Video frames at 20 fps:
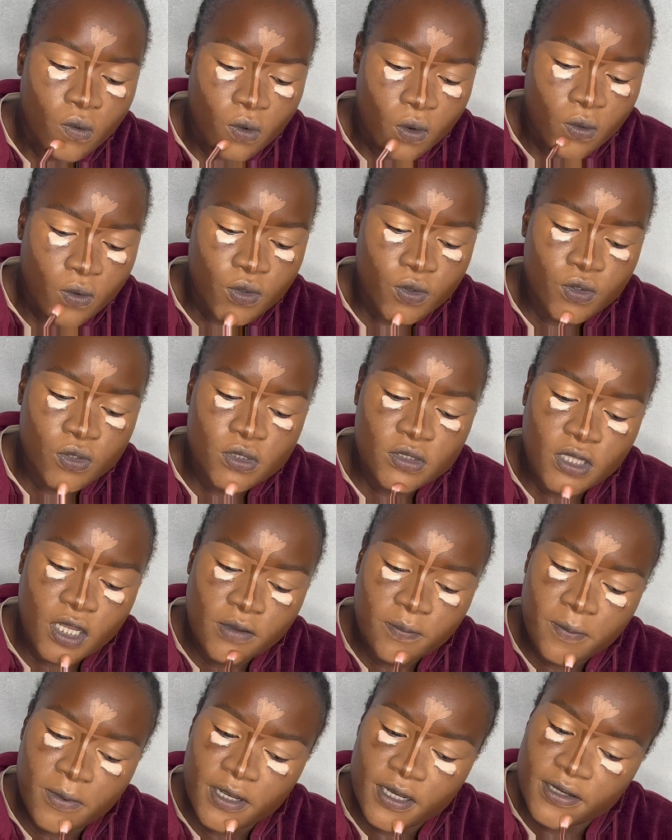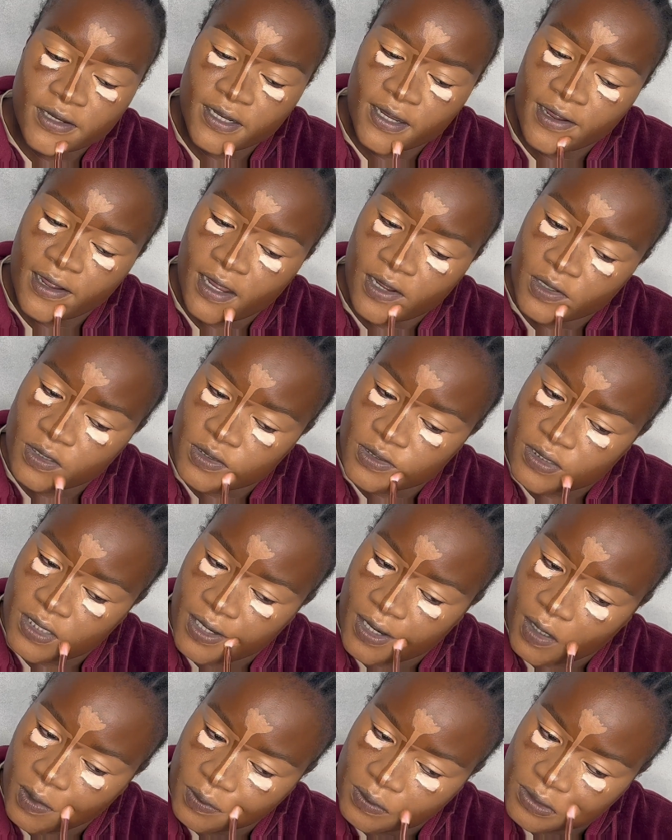you start blending out
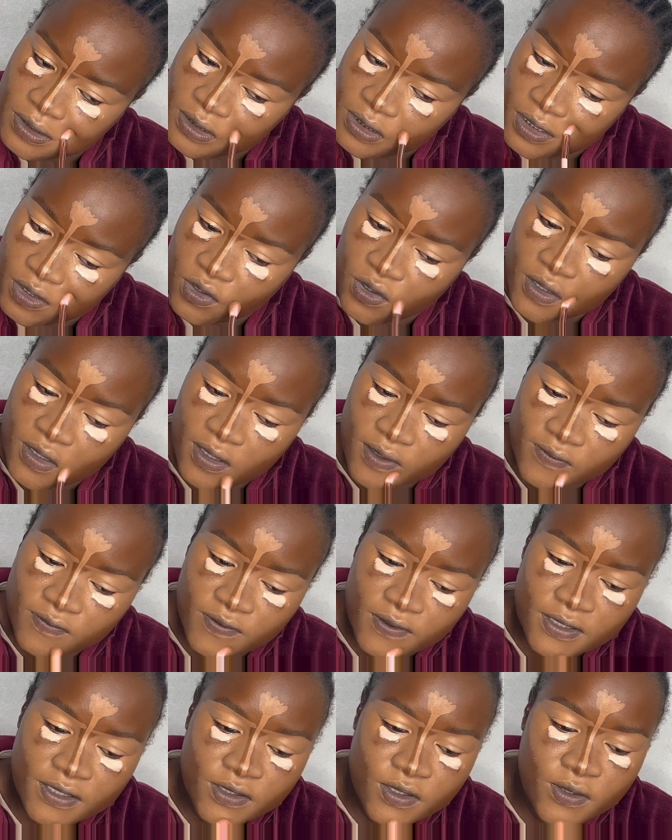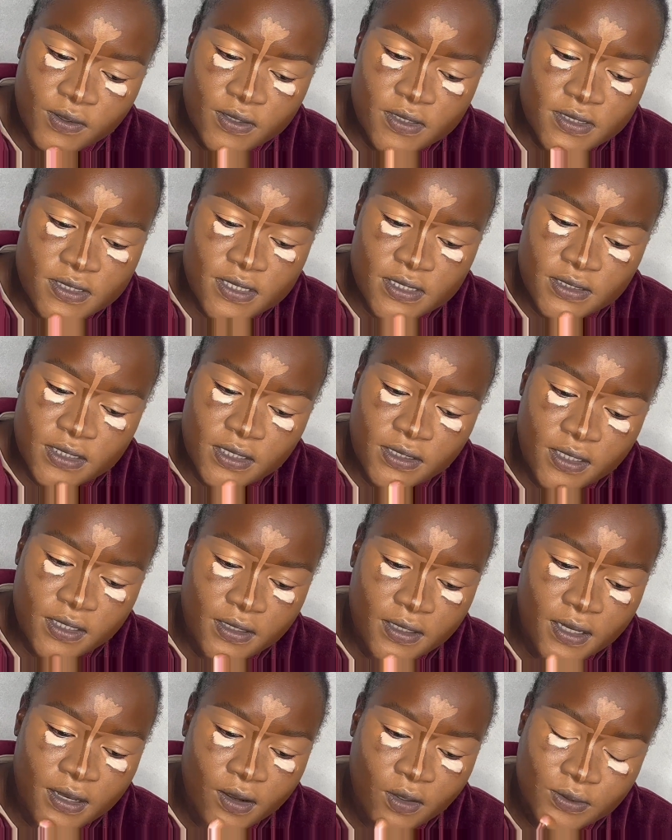la ugcine khona ukufaka i-concealer,
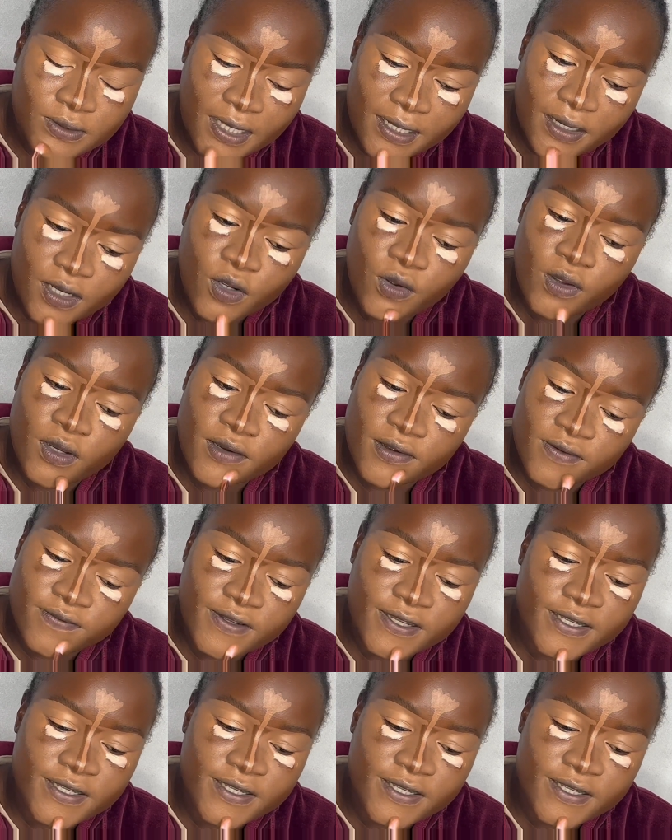la uqale khona ukufaka